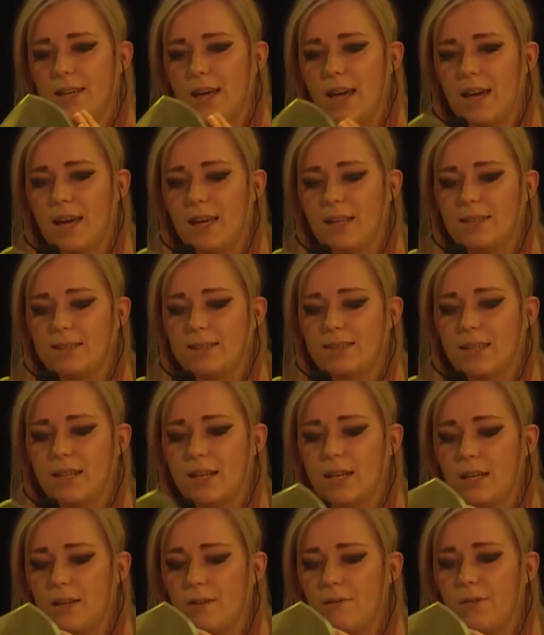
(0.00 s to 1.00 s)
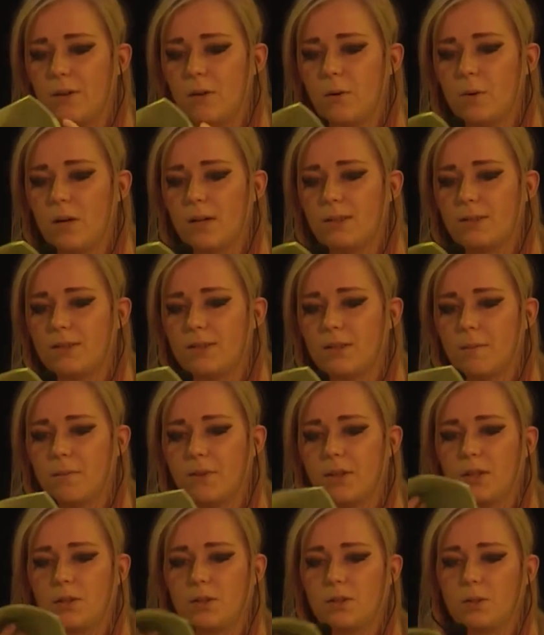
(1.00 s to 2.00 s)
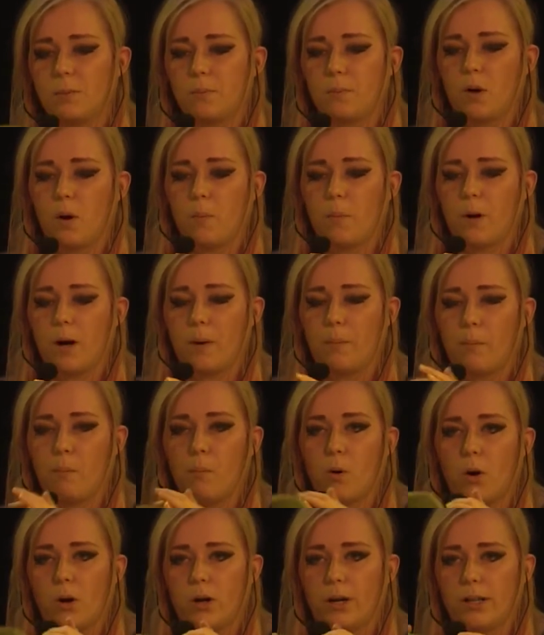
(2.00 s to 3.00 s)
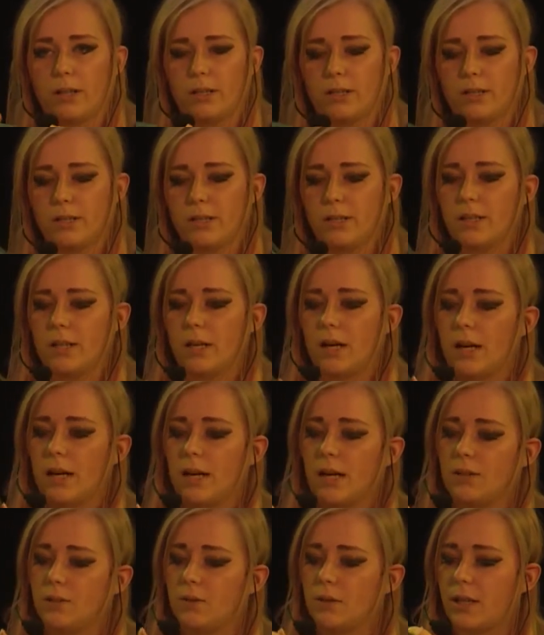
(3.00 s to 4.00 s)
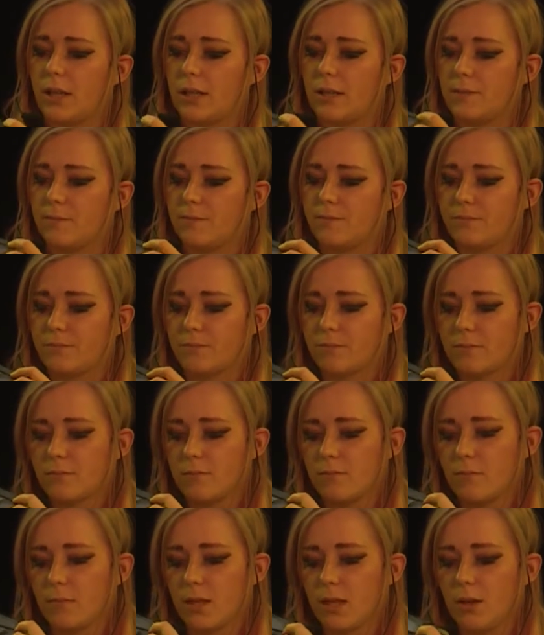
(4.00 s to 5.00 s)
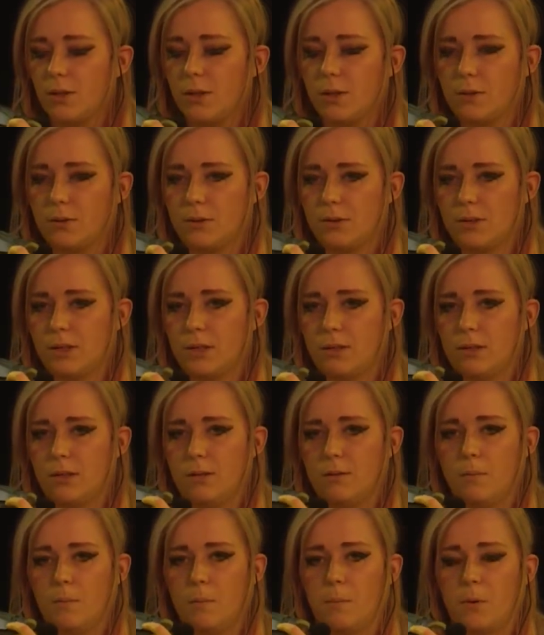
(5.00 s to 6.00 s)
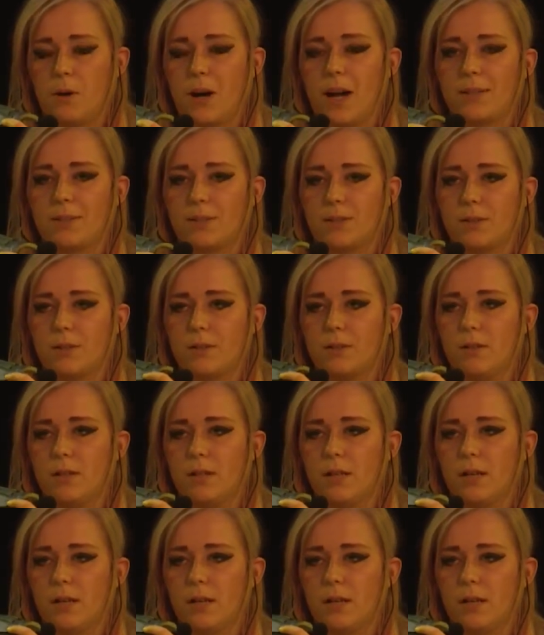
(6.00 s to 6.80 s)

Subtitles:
And if you want something to pop up more, you can use the brighter